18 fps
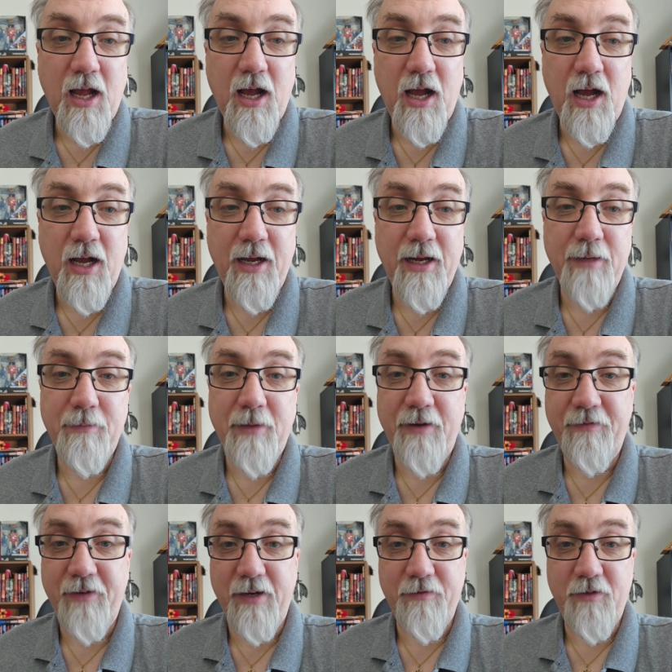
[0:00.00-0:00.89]
in
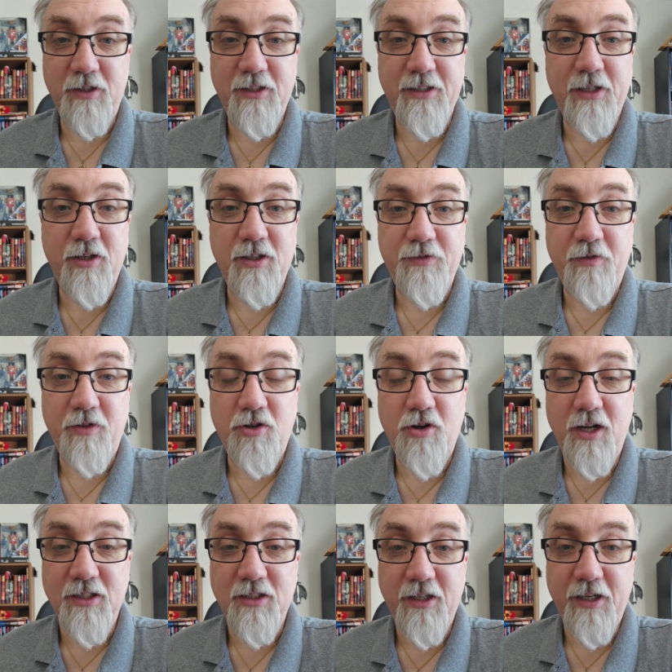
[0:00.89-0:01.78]
my favorite series for
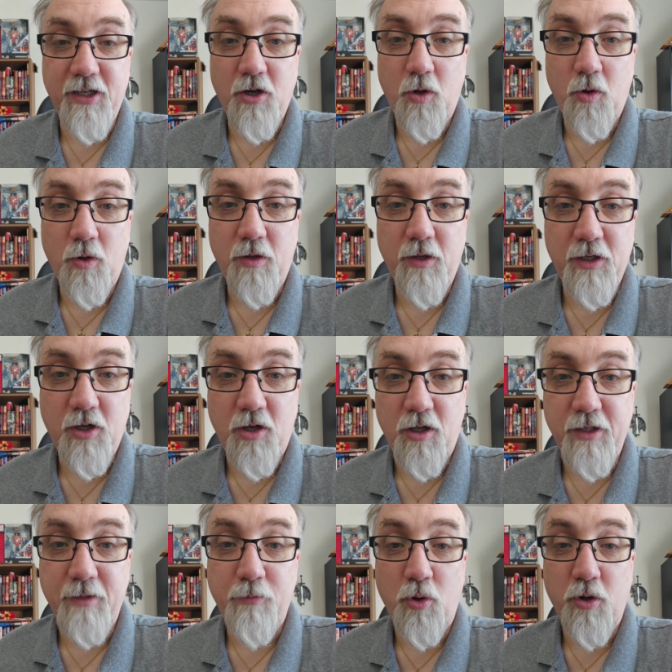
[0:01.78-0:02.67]
Cressley Cole
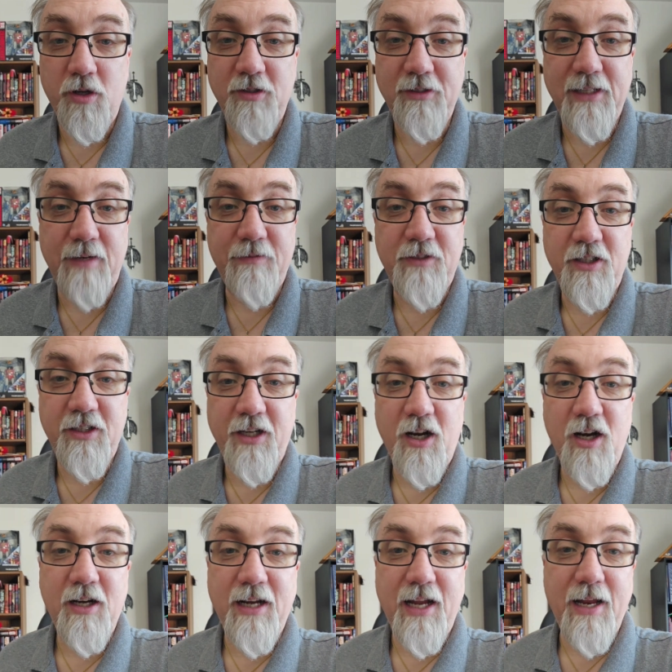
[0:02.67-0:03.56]
called Immortals After
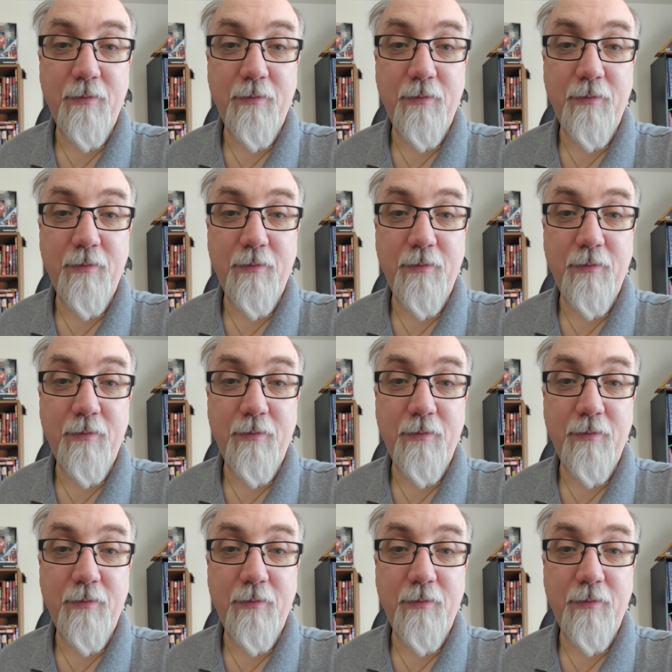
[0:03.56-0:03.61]
Dark.